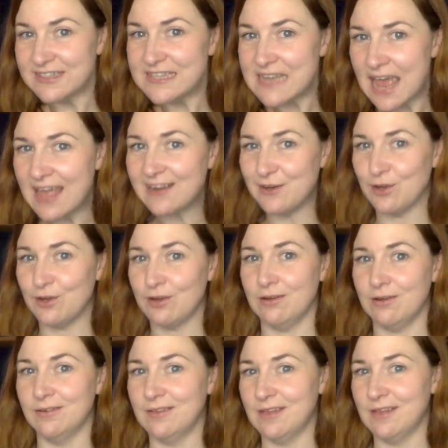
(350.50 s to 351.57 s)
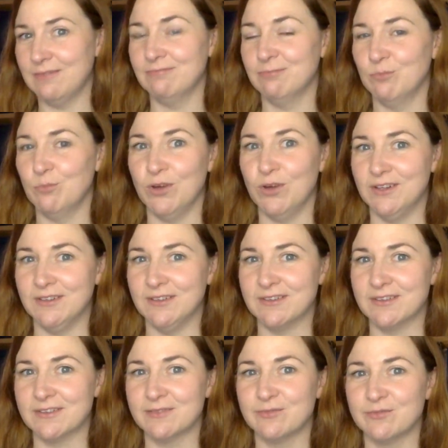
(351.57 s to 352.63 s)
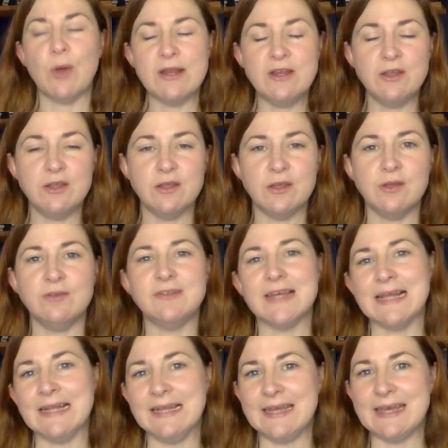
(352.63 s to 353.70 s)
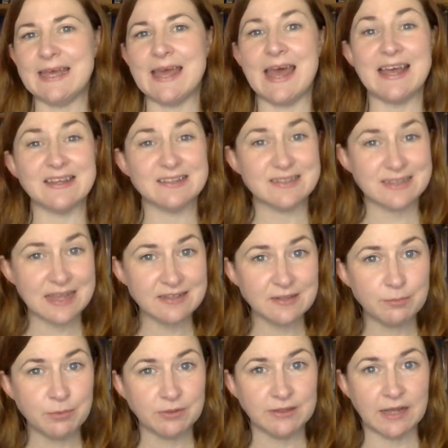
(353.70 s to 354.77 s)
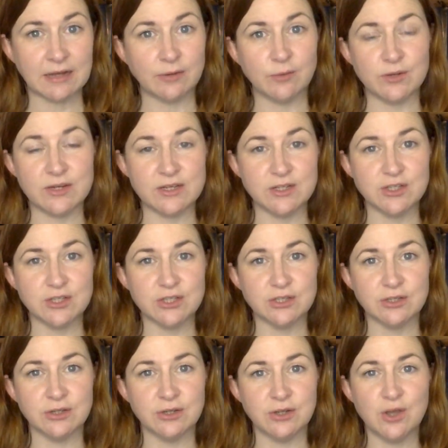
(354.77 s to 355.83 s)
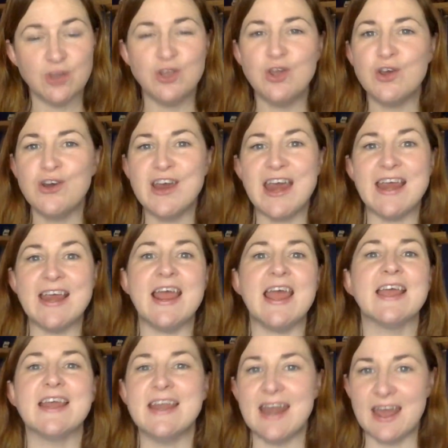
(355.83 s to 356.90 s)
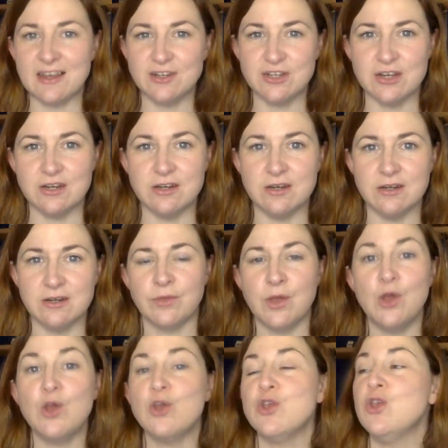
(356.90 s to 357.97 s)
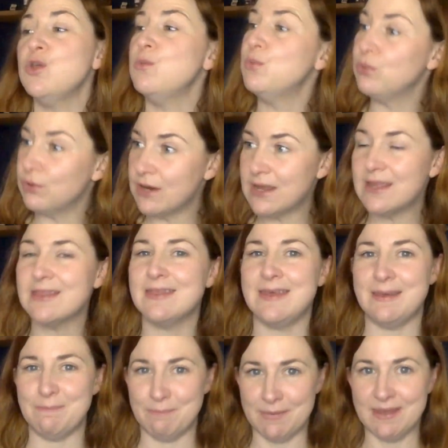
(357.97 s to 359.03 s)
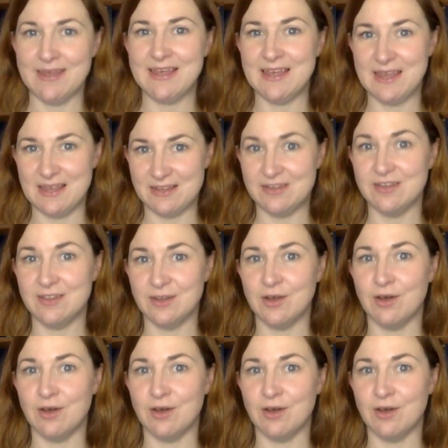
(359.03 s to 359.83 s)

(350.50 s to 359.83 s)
technical world. When you use clear, accessible language, you create a connection. You bring them into the